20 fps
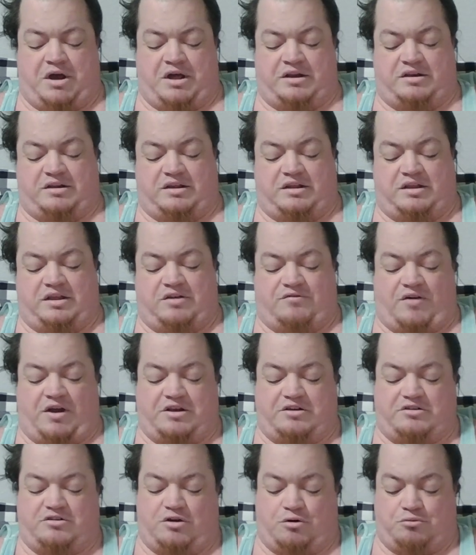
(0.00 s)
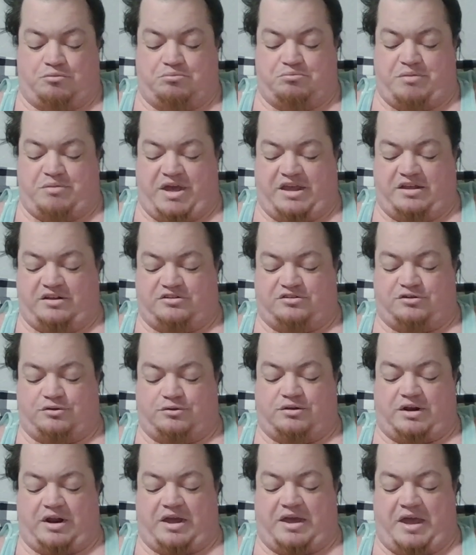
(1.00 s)
But if I don't make it
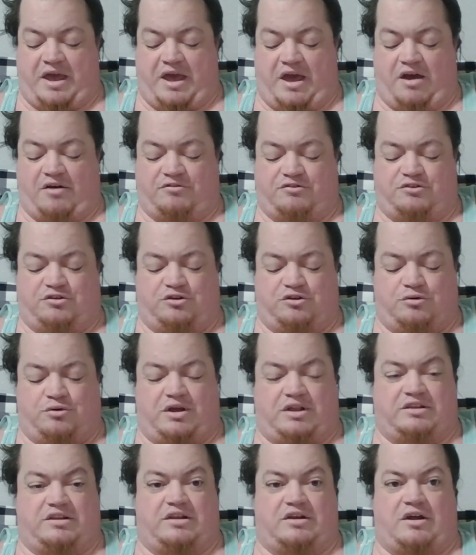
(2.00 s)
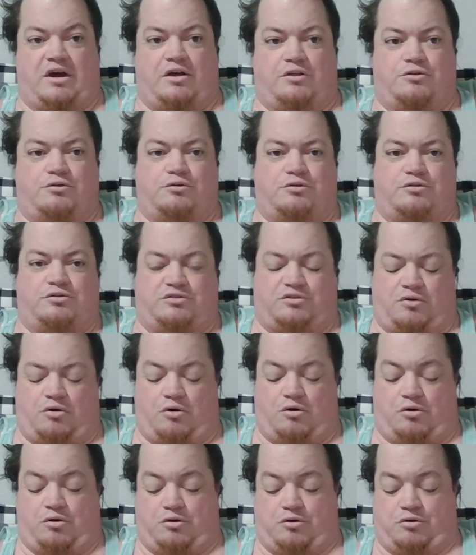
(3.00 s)
so that I have to and that others
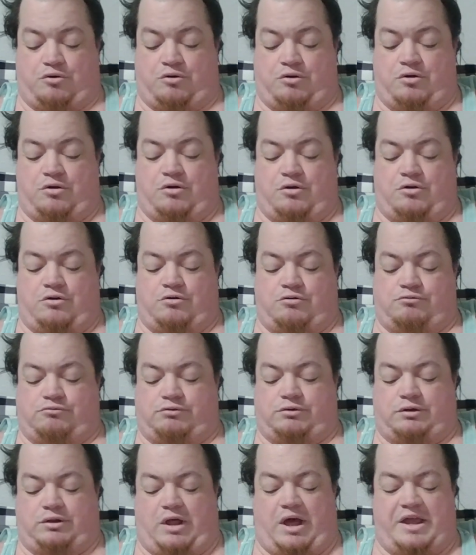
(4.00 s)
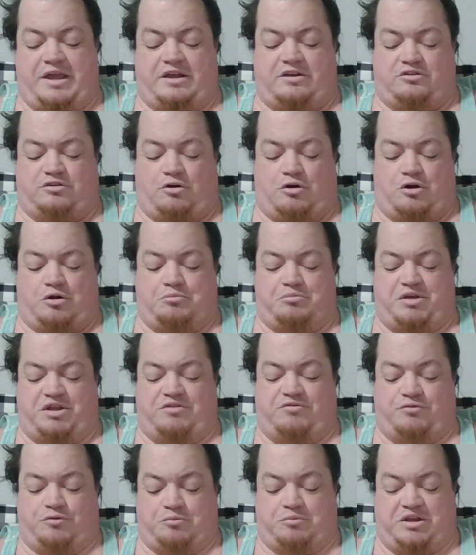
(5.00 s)
are reliant on
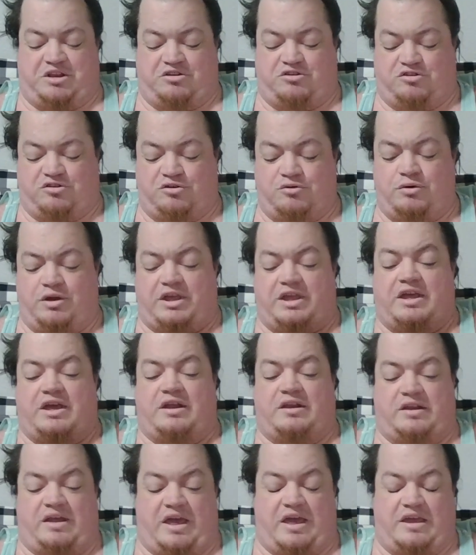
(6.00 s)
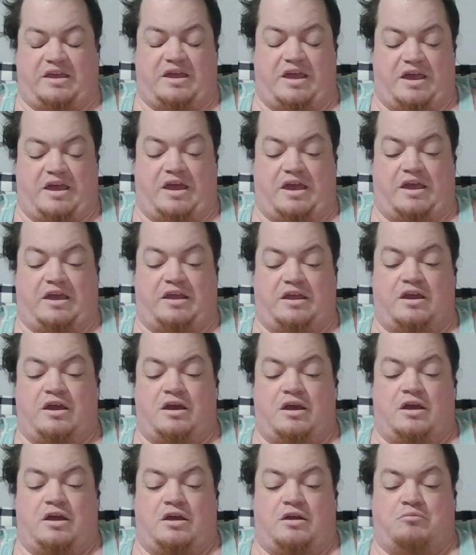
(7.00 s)
me for me doing it, aka
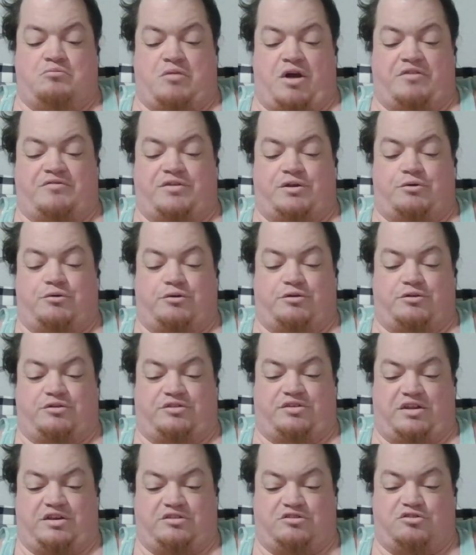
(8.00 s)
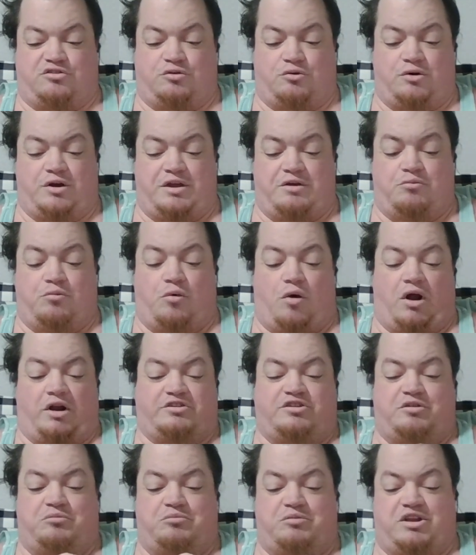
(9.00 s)
my viewers enjoy
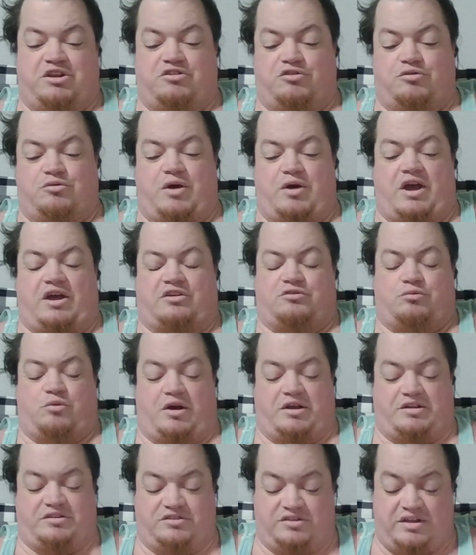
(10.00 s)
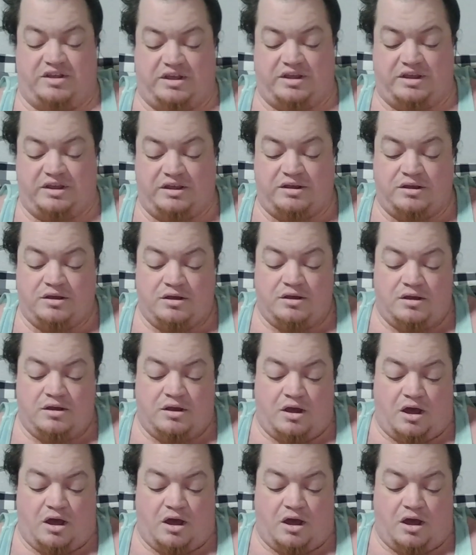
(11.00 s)
watching me do XYZ,